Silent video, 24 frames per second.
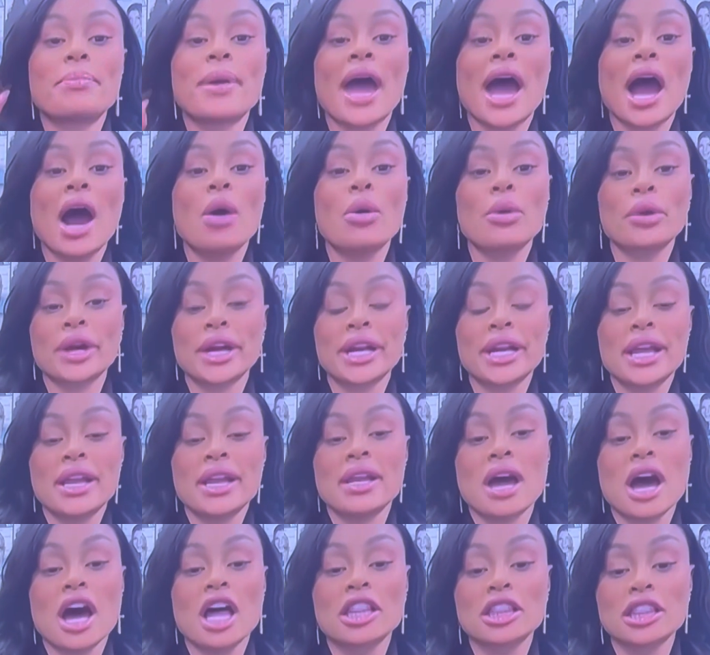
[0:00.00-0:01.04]
empowering
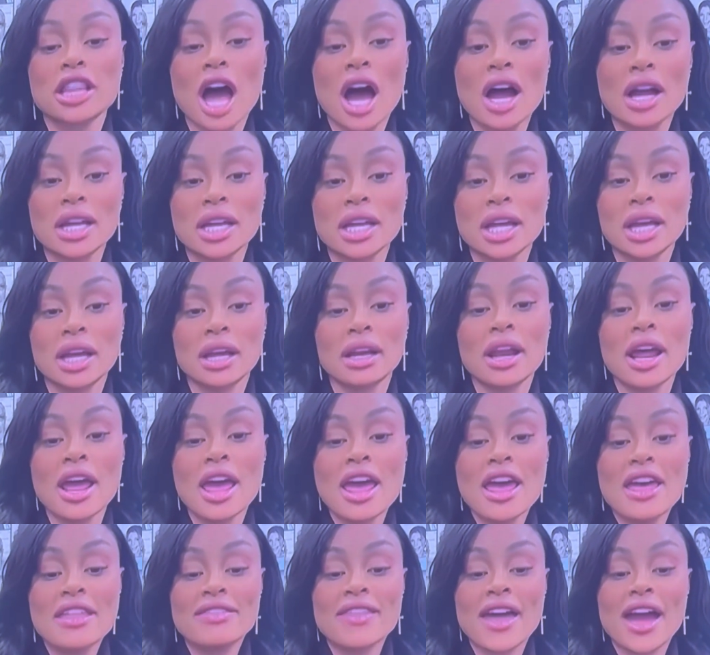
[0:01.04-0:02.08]
and unlocking
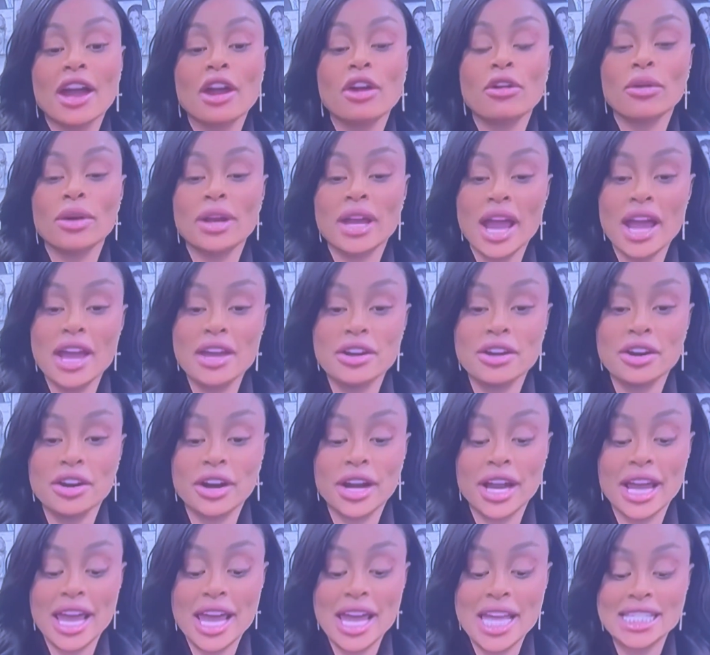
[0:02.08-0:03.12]
that
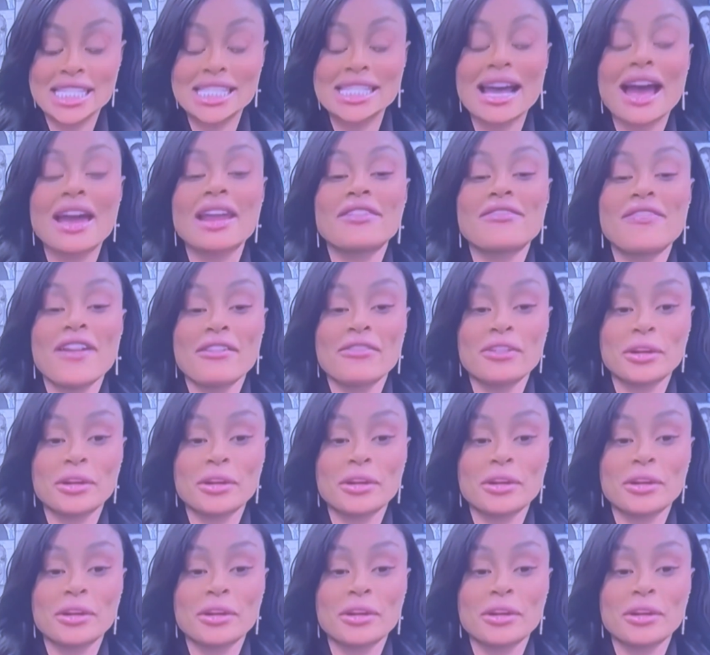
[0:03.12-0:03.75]
creator inside of